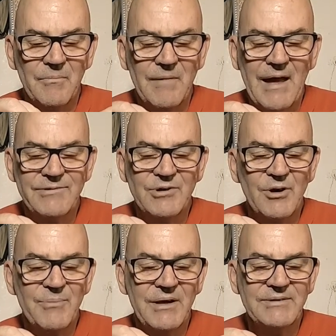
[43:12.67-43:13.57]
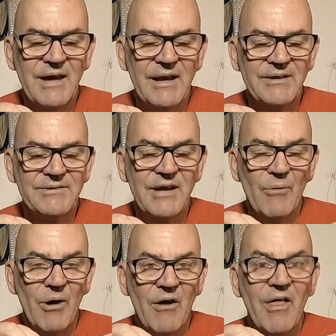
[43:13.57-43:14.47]
That's going to be exciting to see how
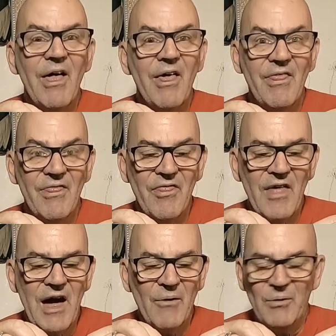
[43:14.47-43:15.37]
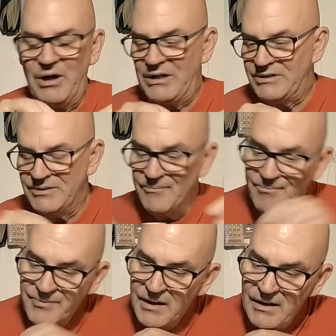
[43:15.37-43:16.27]
well that works.
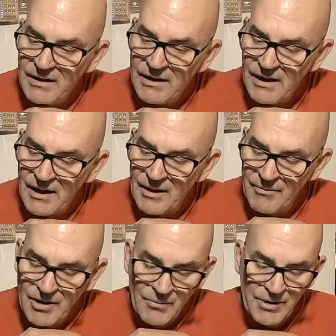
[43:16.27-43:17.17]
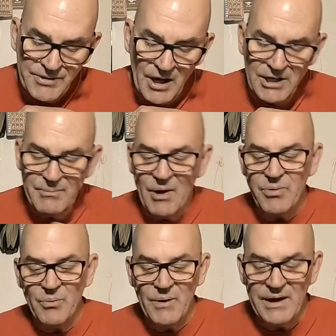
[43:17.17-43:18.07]
We talked about
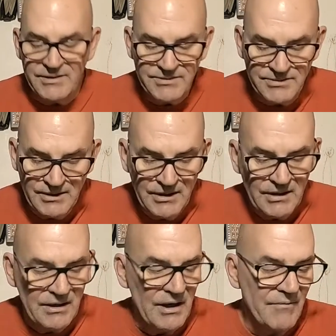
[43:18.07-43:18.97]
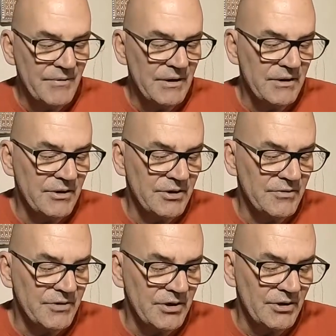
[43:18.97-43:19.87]
the weights of
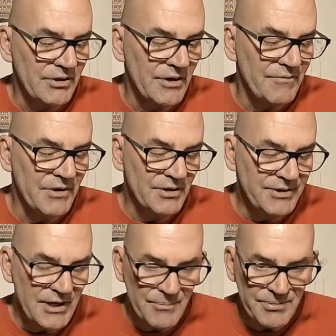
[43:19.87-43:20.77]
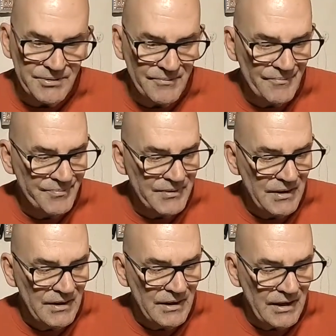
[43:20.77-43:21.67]
your field tips
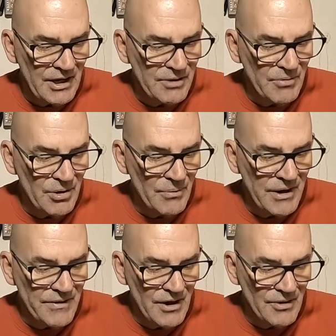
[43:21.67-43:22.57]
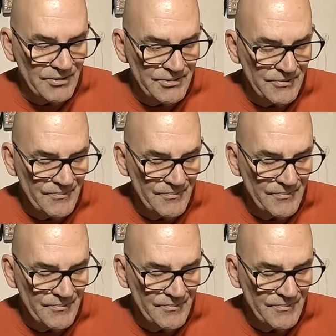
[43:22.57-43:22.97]
and how you want to weigh those,